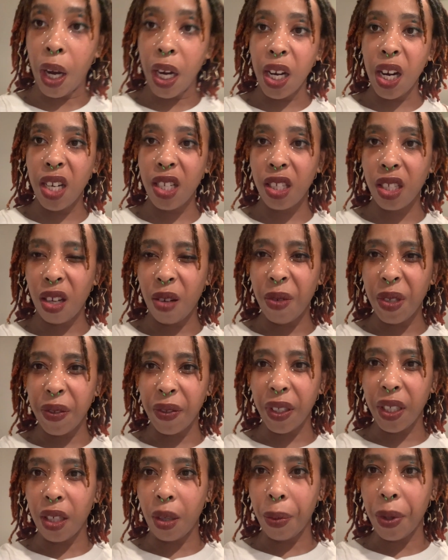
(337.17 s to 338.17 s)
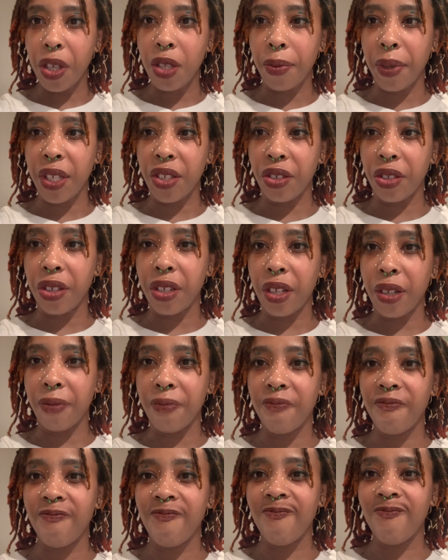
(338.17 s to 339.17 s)
did I just almost forget to post my
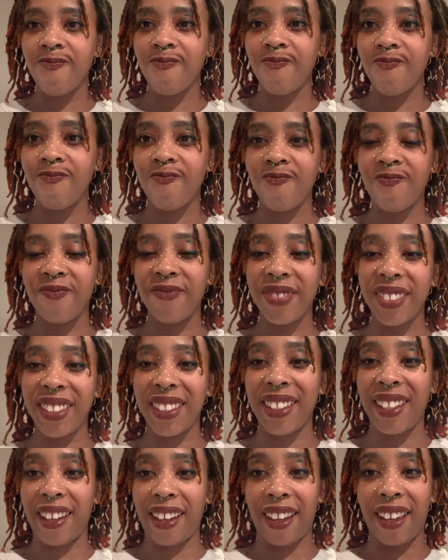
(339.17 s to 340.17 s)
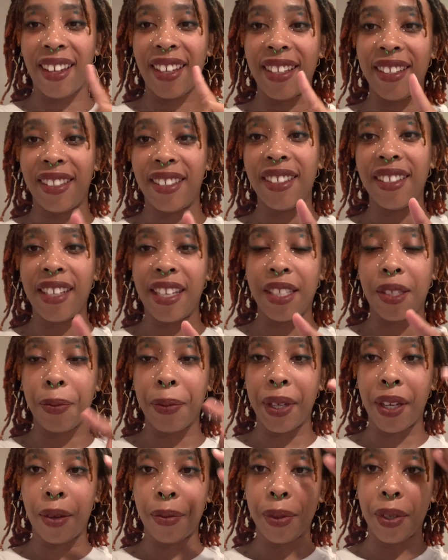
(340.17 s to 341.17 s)
stream? Yeah, it literally has to
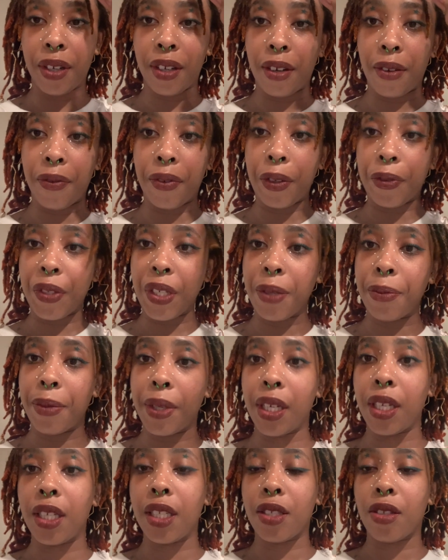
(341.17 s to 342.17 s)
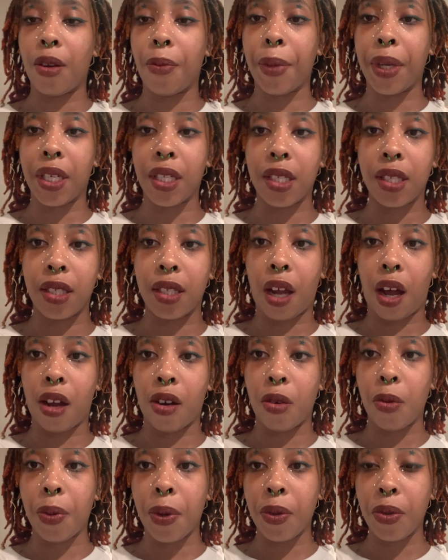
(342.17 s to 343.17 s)
be uploaded in 15 minutes. So I'm about to
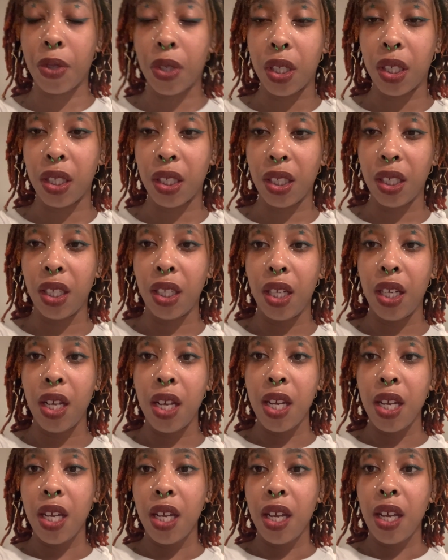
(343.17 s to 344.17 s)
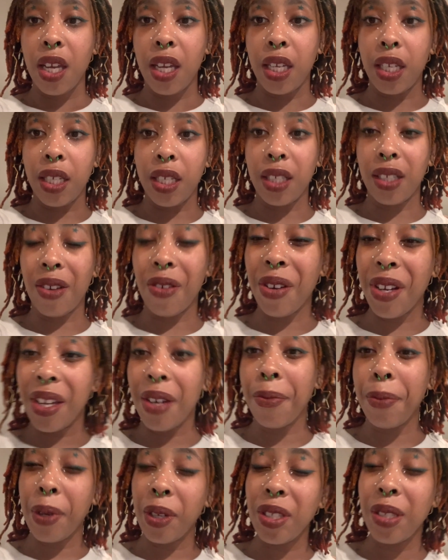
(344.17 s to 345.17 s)
auto post it and go
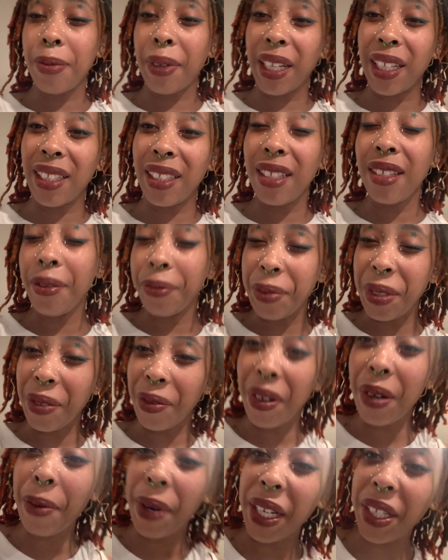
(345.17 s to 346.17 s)
ahead and post my clips. What am I